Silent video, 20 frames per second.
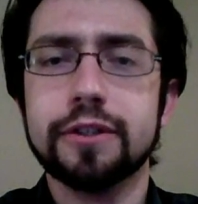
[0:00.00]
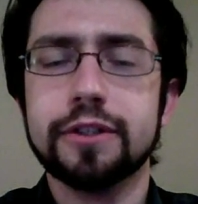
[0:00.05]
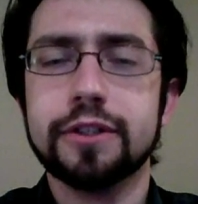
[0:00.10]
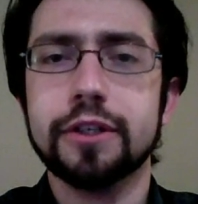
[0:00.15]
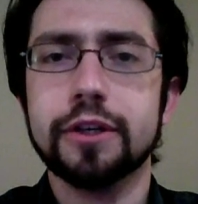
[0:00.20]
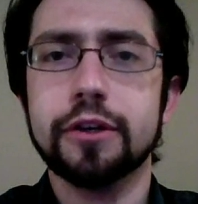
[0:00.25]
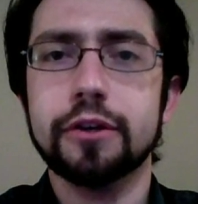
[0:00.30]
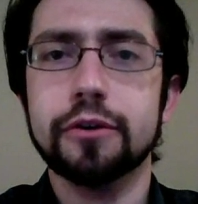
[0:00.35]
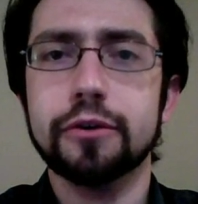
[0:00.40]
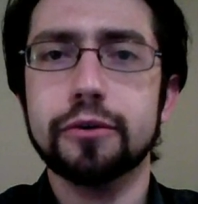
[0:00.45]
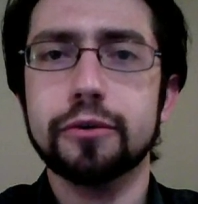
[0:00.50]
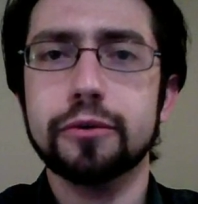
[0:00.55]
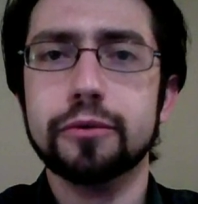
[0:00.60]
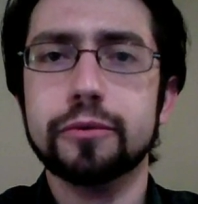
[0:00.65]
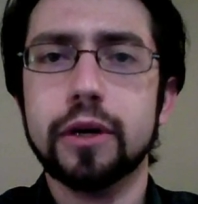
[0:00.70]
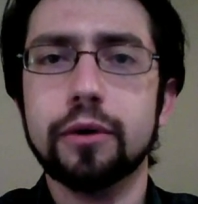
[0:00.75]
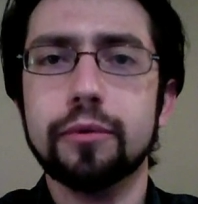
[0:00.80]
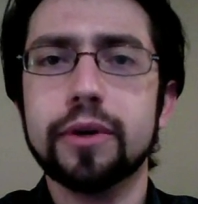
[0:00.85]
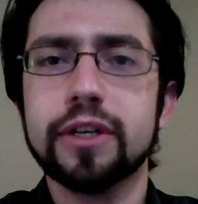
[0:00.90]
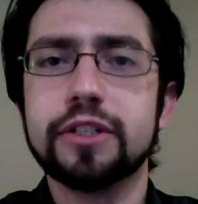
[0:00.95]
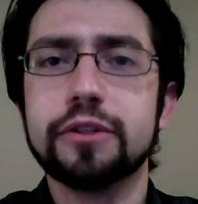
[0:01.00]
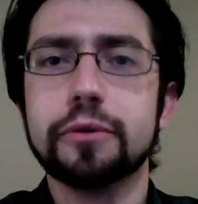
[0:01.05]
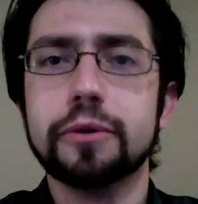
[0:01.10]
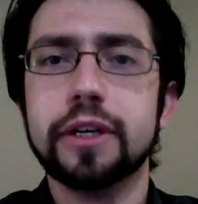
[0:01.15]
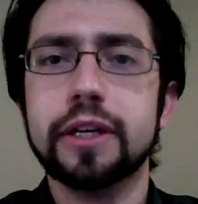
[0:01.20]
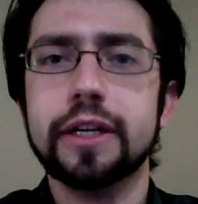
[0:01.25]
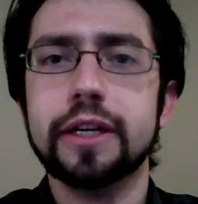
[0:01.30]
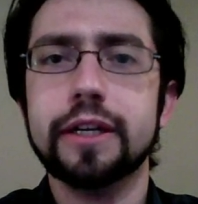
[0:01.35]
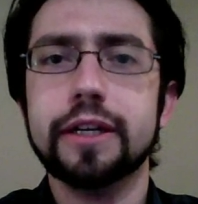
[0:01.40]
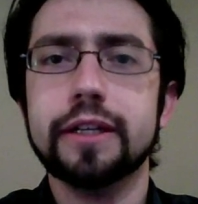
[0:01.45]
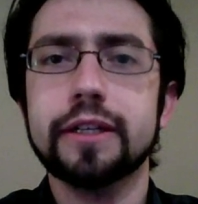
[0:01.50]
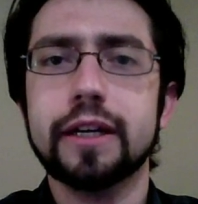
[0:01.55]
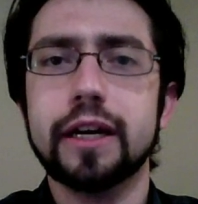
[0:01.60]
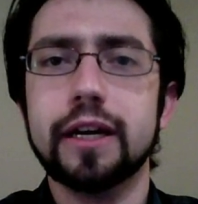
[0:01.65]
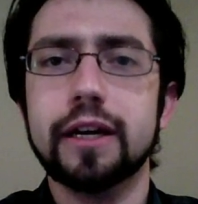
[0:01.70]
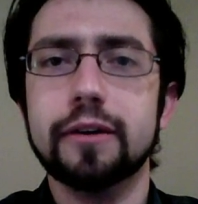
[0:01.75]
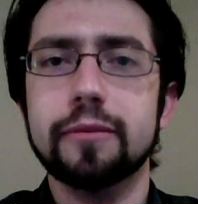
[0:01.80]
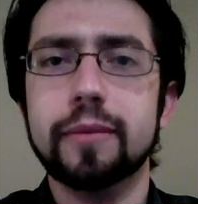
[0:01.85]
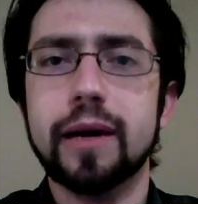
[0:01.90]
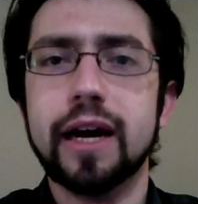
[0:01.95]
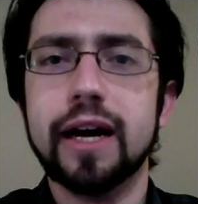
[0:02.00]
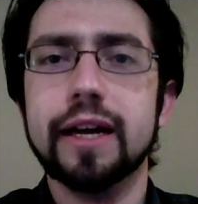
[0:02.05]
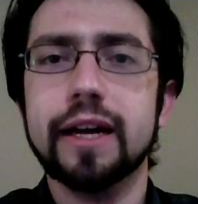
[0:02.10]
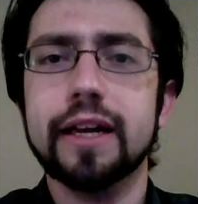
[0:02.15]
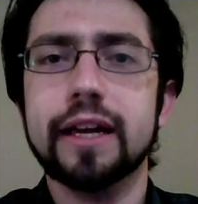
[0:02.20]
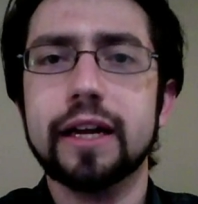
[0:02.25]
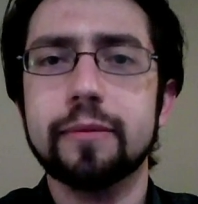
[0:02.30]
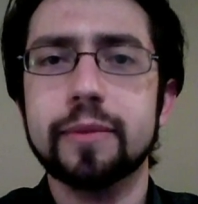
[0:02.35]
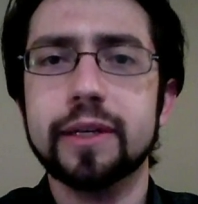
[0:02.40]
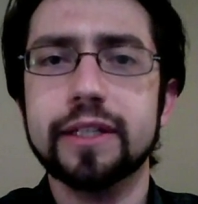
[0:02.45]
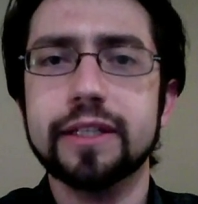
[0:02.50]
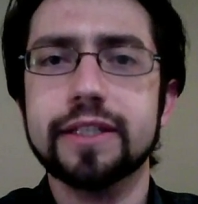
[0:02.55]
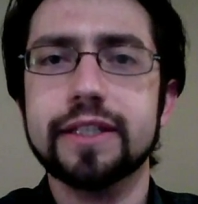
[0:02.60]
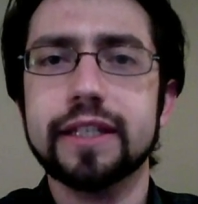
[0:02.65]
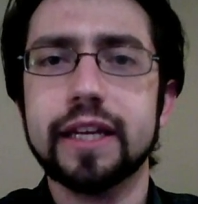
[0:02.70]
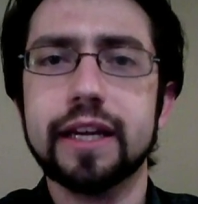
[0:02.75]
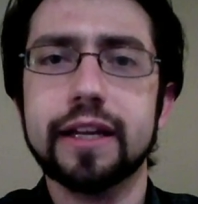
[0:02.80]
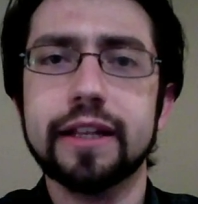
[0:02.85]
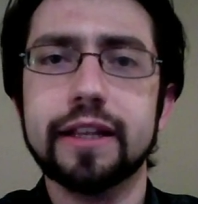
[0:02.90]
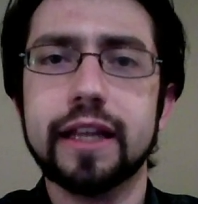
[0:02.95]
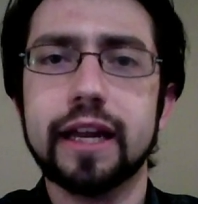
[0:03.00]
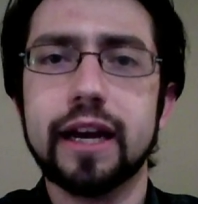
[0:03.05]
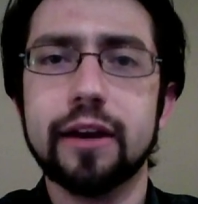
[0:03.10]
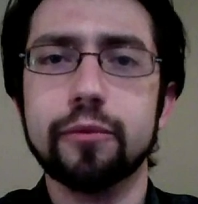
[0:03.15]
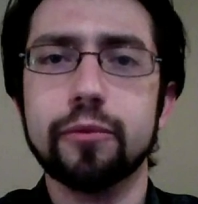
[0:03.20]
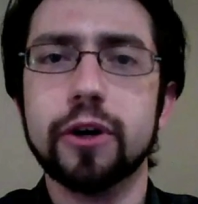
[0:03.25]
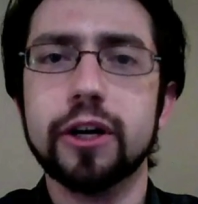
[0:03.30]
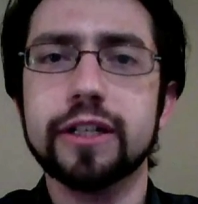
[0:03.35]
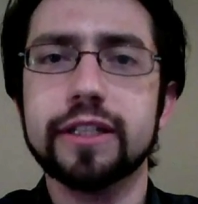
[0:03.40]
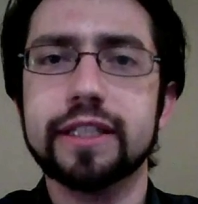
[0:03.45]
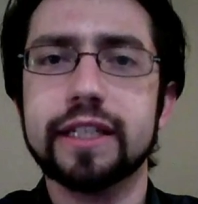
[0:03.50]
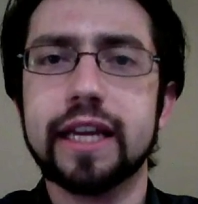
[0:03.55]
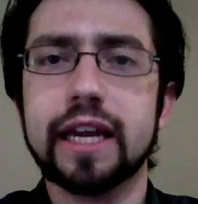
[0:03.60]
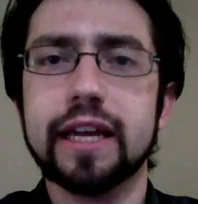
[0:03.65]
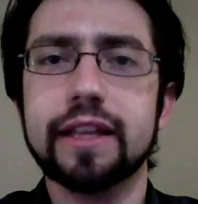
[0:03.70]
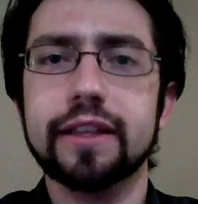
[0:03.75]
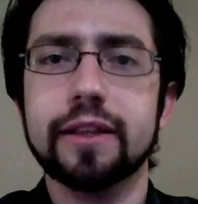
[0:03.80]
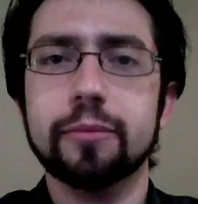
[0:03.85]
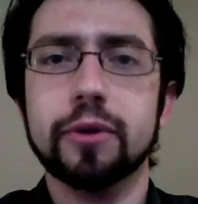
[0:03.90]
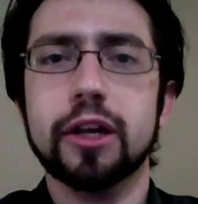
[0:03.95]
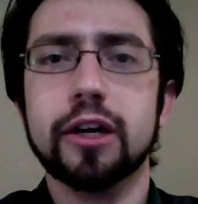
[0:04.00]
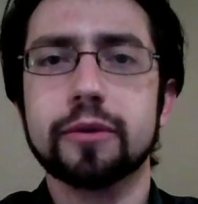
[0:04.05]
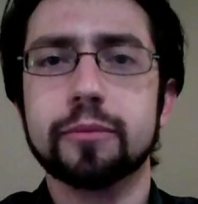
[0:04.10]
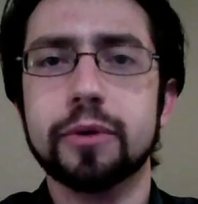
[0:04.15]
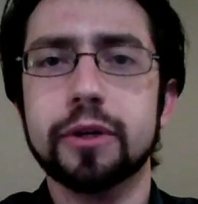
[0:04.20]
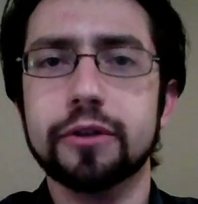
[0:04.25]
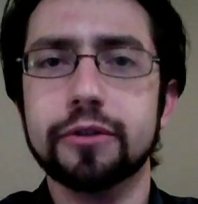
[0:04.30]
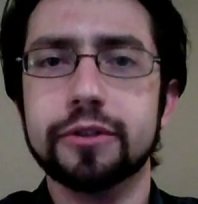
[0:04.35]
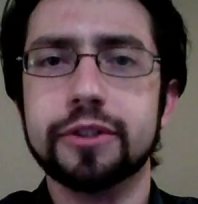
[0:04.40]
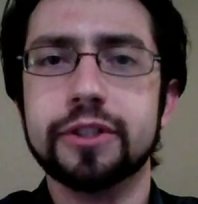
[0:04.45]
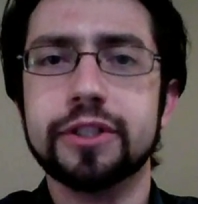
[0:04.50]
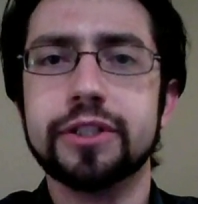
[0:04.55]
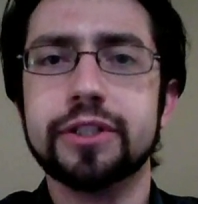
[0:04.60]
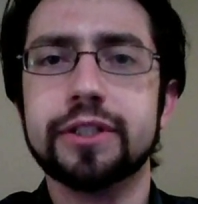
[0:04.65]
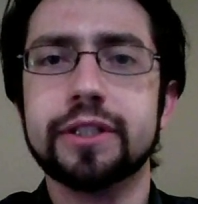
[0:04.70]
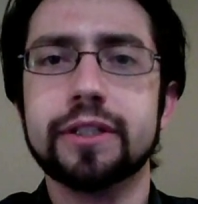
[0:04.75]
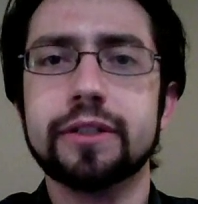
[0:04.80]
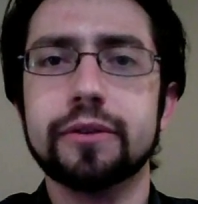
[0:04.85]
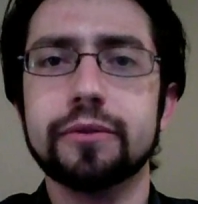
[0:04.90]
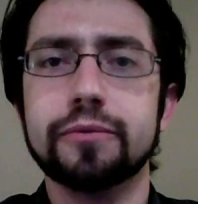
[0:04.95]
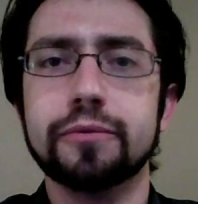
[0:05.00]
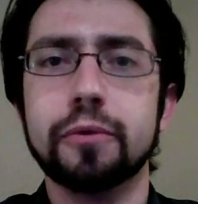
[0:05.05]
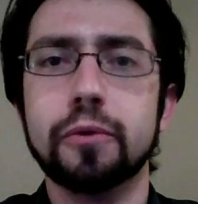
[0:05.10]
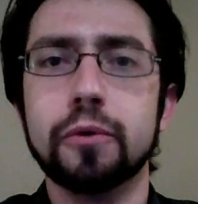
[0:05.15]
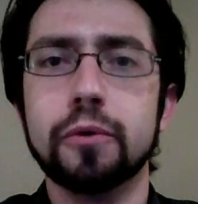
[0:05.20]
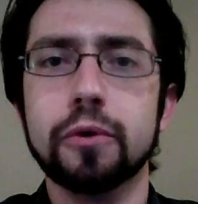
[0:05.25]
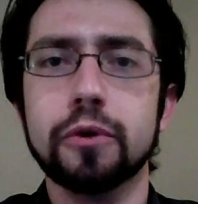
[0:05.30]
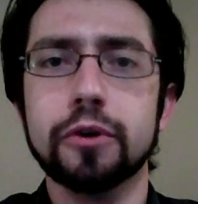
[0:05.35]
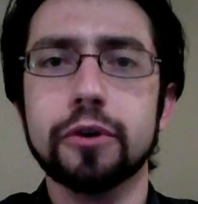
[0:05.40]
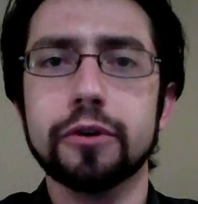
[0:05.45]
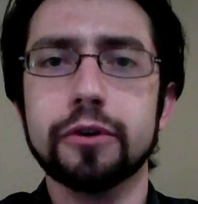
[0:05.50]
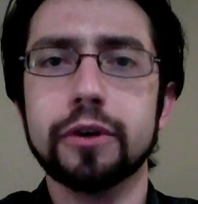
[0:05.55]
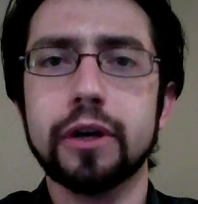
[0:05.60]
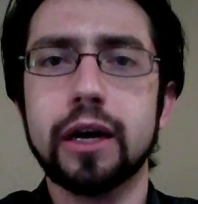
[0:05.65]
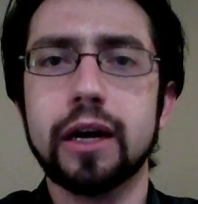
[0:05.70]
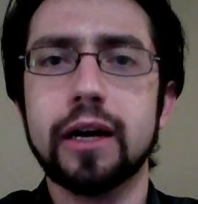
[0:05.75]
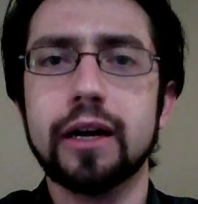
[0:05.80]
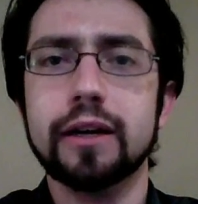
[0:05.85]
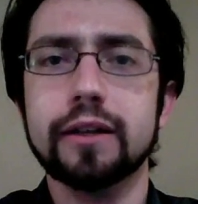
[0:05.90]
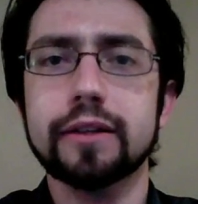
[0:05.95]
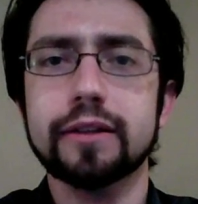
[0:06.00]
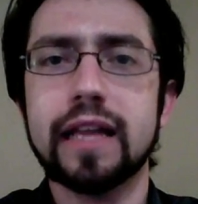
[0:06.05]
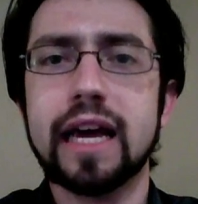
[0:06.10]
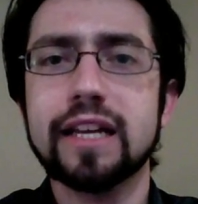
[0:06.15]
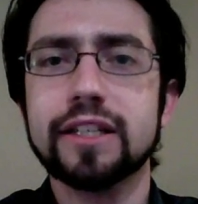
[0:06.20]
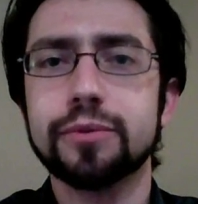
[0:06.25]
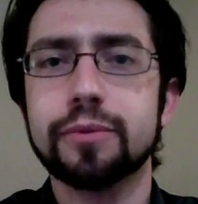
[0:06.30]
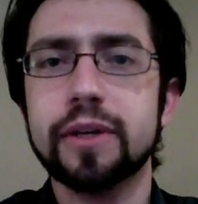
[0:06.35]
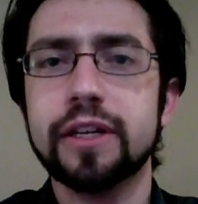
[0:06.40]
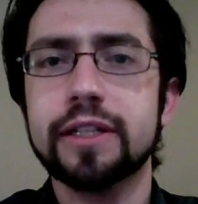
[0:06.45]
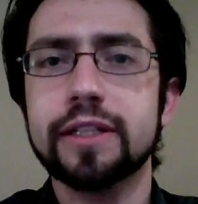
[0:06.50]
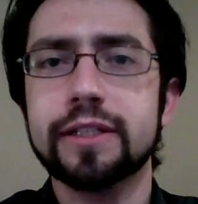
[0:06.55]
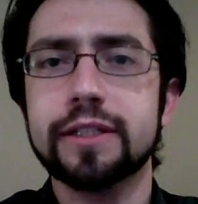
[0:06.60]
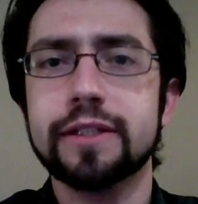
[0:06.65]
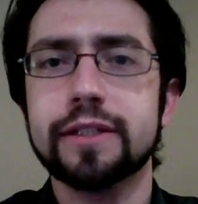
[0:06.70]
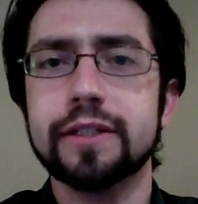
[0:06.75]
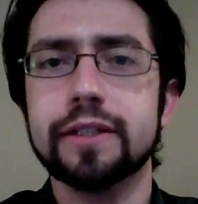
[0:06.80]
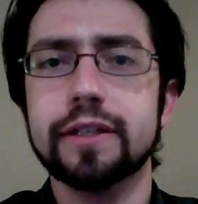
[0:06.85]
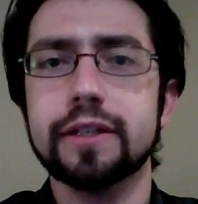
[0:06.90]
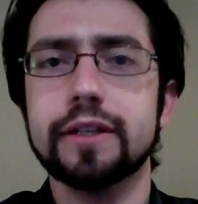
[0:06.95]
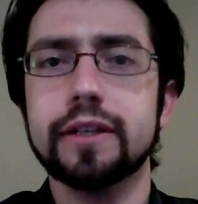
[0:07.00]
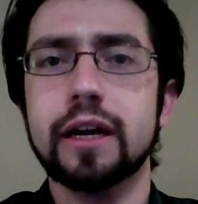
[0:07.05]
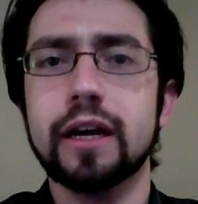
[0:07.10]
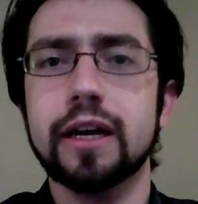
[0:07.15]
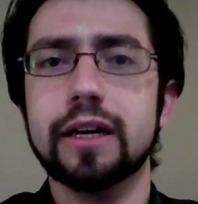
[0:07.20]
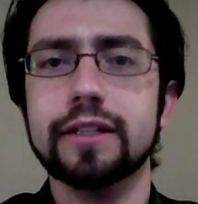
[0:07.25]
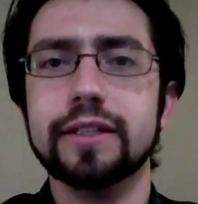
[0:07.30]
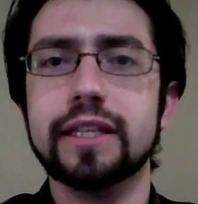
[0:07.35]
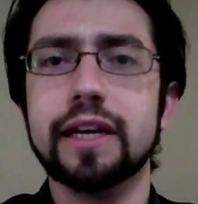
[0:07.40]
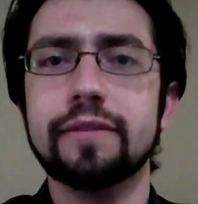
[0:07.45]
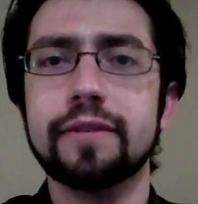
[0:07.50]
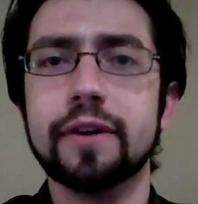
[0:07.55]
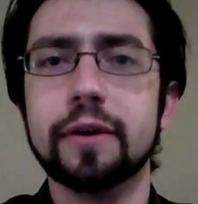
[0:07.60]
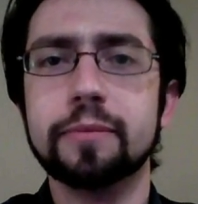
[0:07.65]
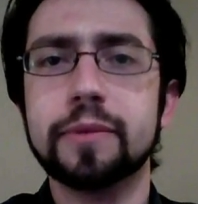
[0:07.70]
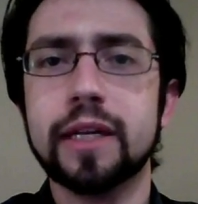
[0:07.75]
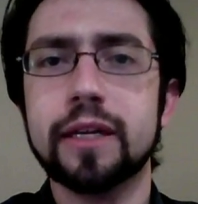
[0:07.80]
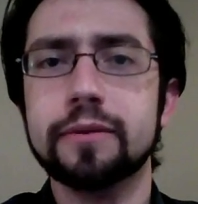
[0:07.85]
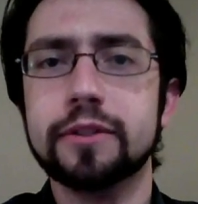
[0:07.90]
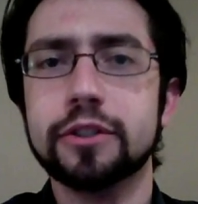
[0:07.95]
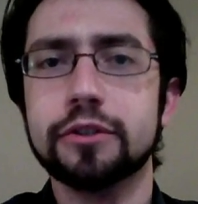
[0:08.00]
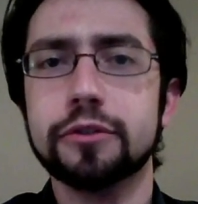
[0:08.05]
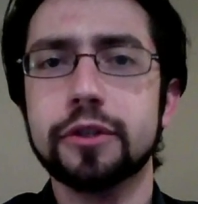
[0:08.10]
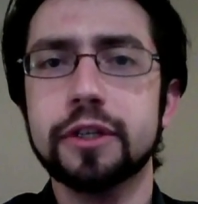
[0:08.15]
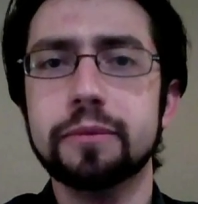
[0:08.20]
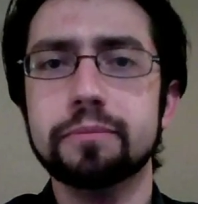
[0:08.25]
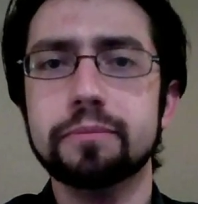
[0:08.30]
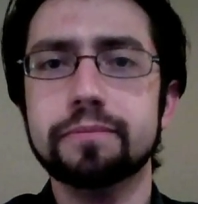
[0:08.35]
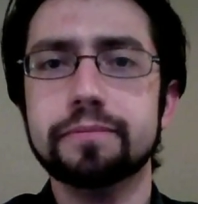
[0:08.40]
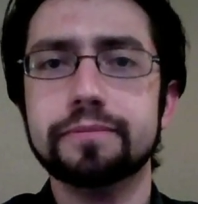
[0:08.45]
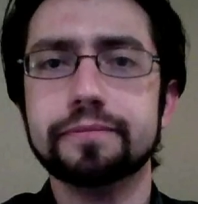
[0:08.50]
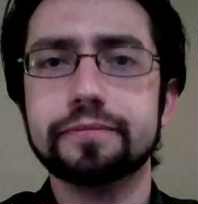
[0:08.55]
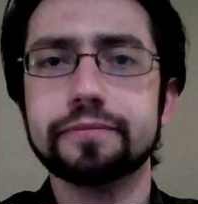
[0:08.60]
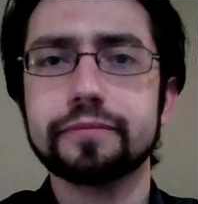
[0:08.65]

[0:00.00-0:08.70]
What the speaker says: So originally, I had been saying that I wanted to get the blog post for last week's dev update stream